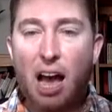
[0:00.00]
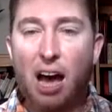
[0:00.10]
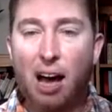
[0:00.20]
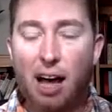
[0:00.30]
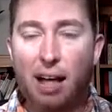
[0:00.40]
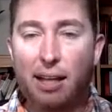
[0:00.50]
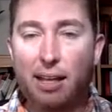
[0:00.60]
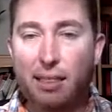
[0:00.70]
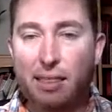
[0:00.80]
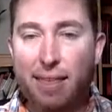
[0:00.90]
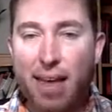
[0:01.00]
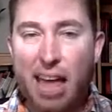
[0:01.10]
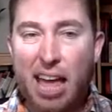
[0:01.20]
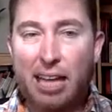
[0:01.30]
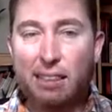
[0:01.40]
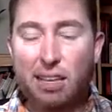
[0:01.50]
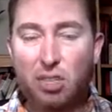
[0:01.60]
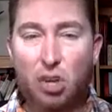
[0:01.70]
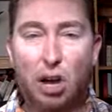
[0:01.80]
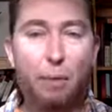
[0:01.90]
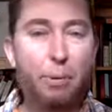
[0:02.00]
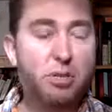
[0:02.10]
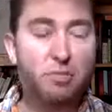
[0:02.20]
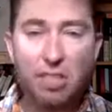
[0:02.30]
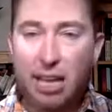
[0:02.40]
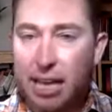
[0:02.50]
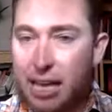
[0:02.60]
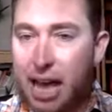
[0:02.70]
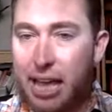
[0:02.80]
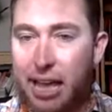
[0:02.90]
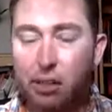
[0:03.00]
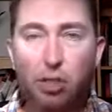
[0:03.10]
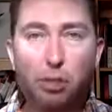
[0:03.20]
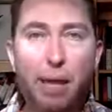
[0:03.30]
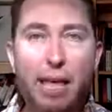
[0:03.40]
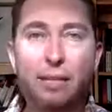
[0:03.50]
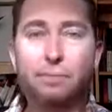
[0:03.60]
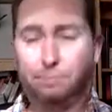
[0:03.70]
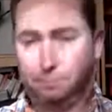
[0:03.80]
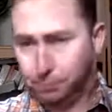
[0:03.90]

They saw a bunch of sick and dying Englishmen,